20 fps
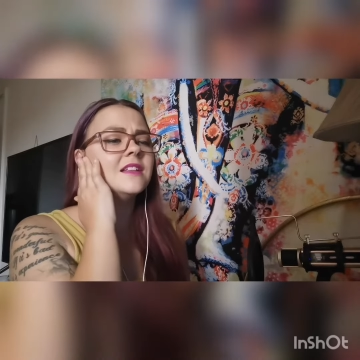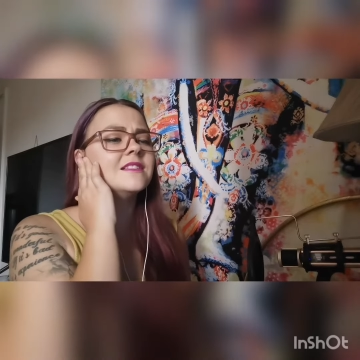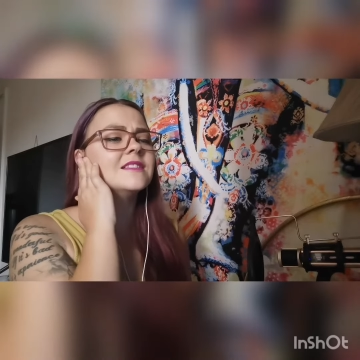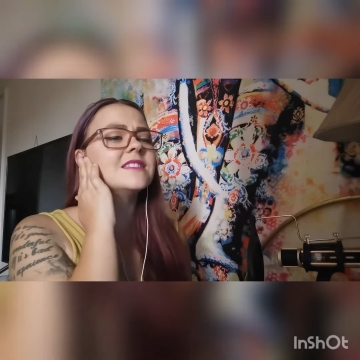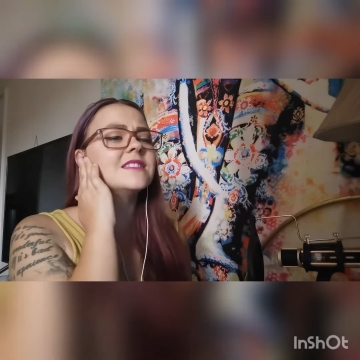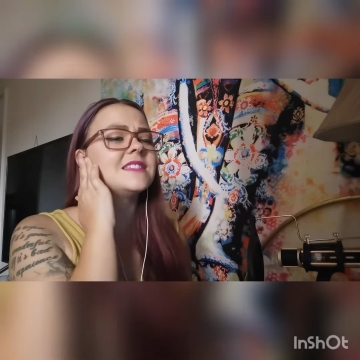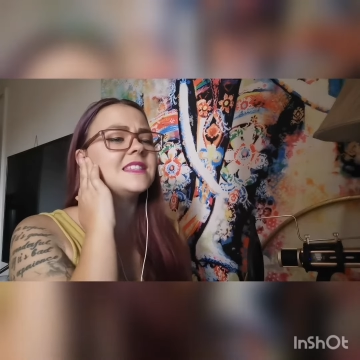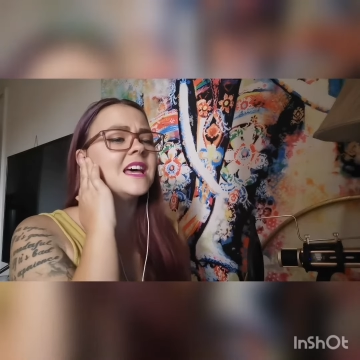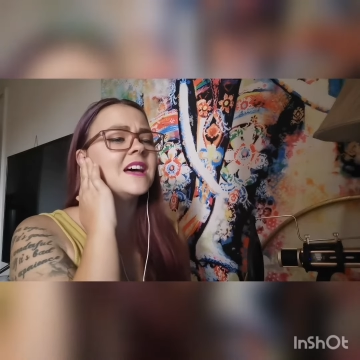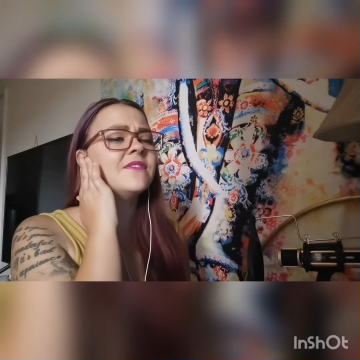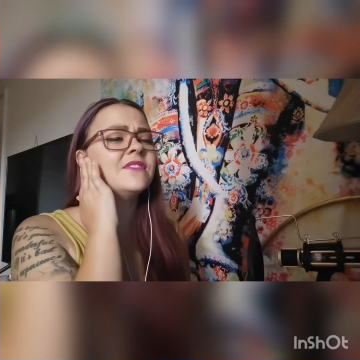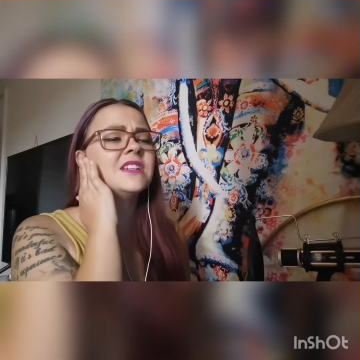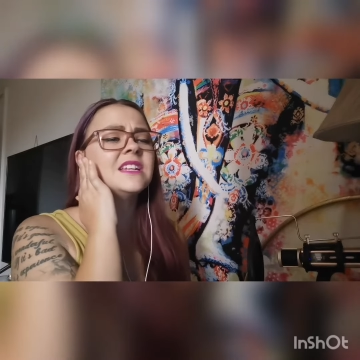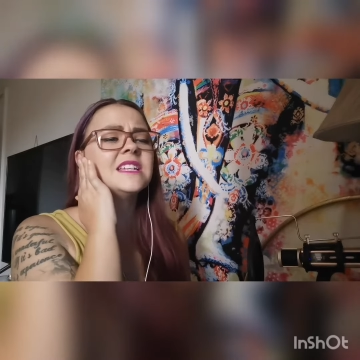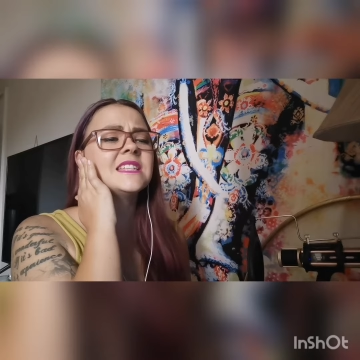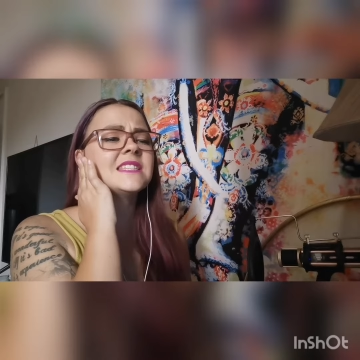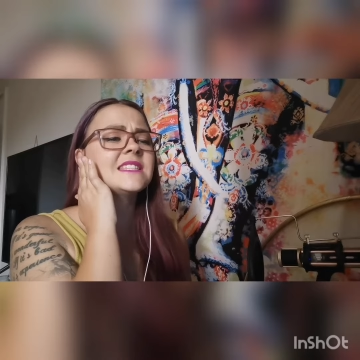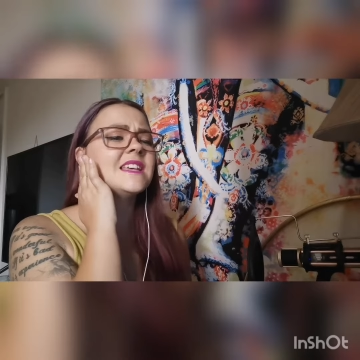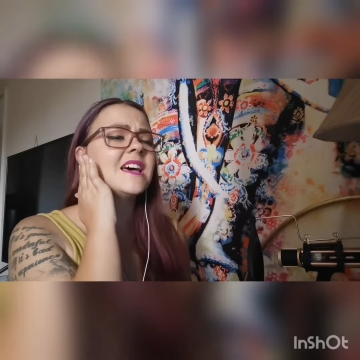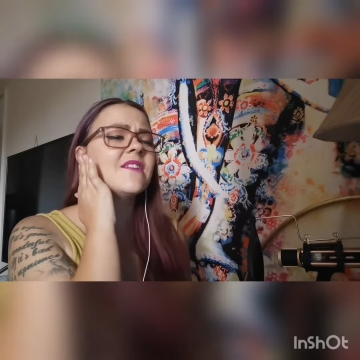In
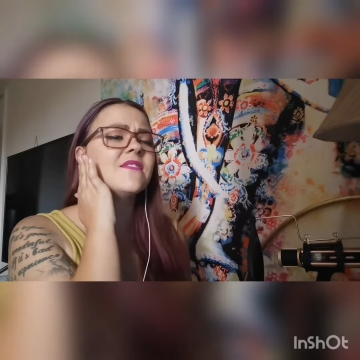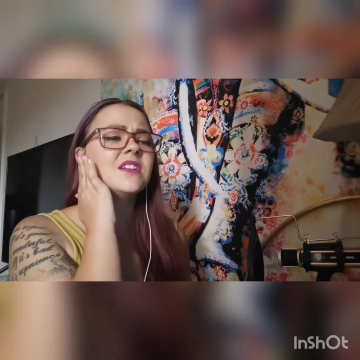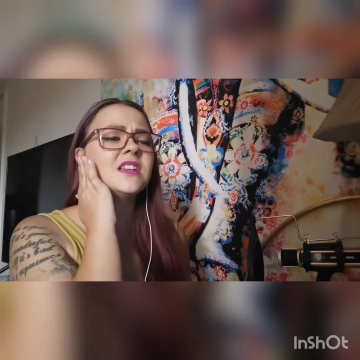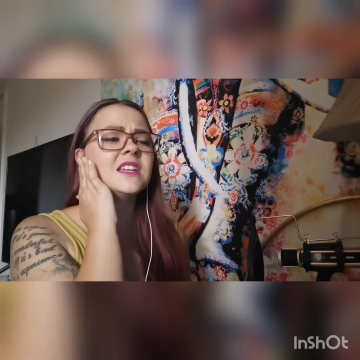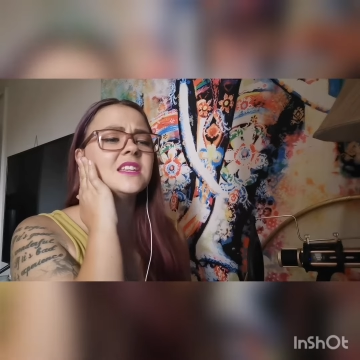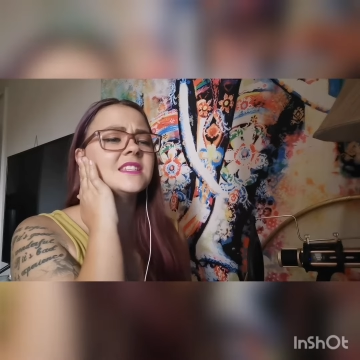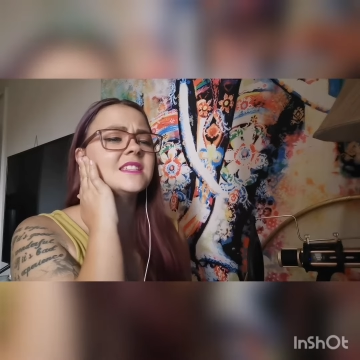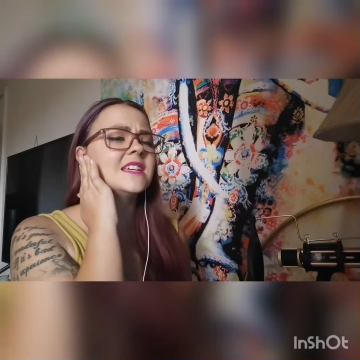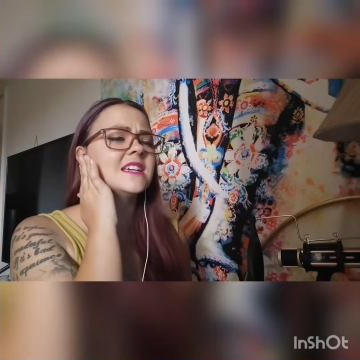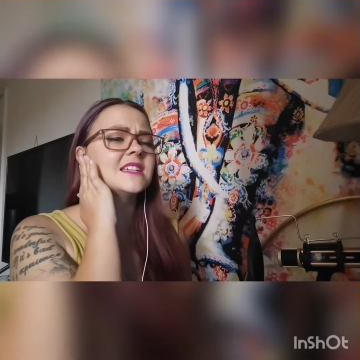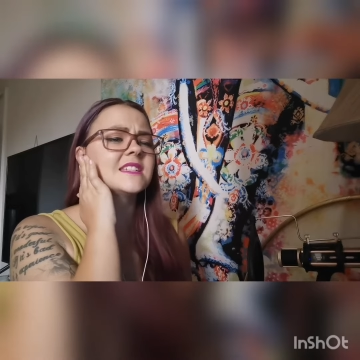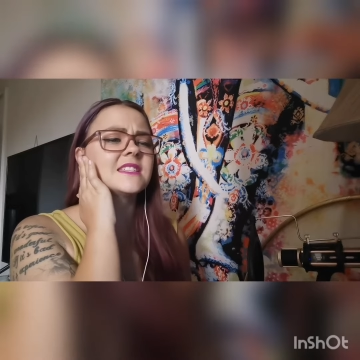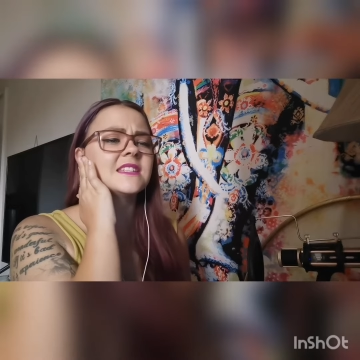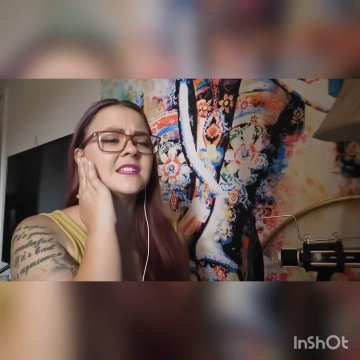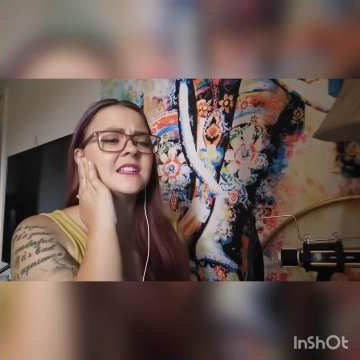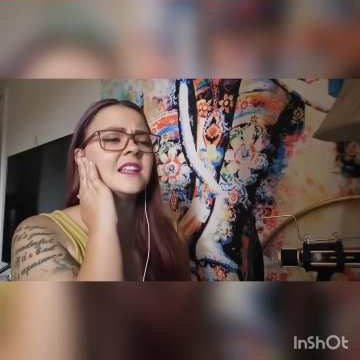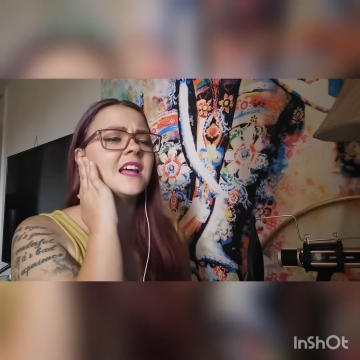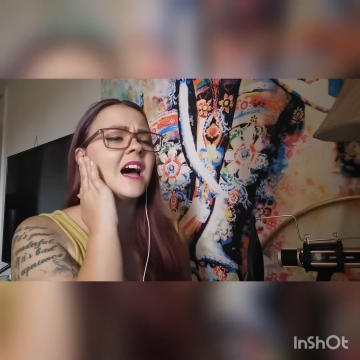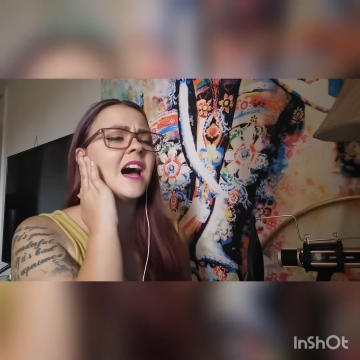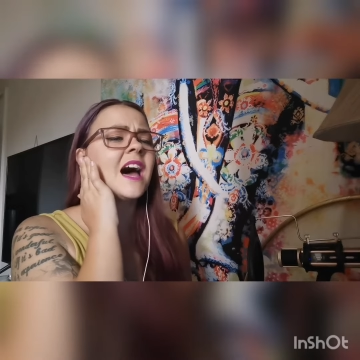77 and
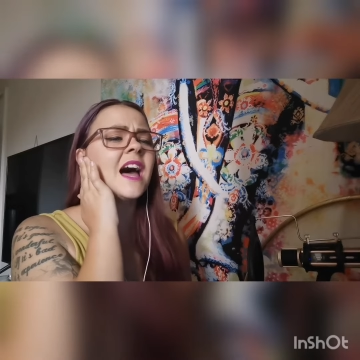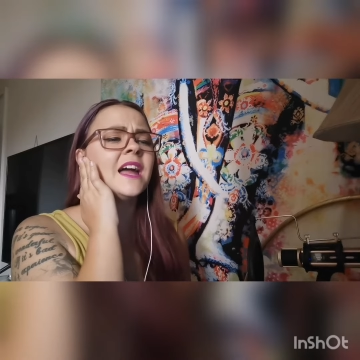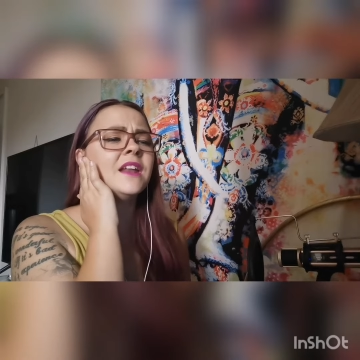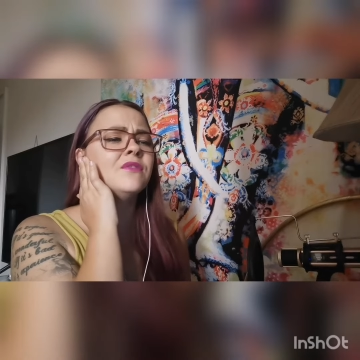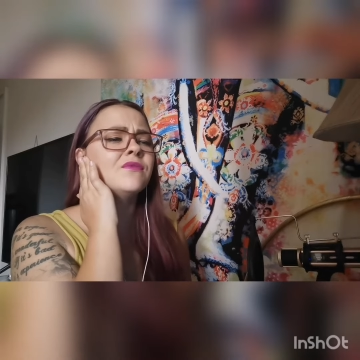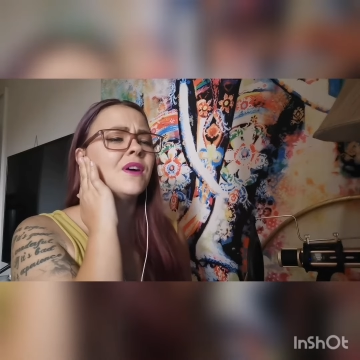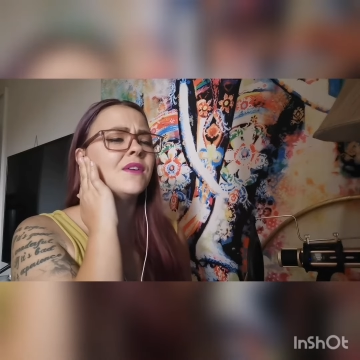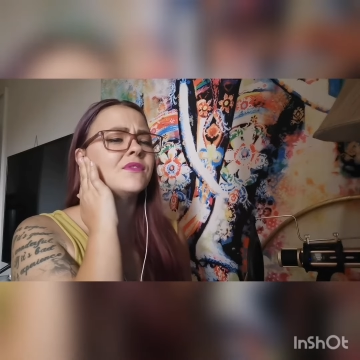69,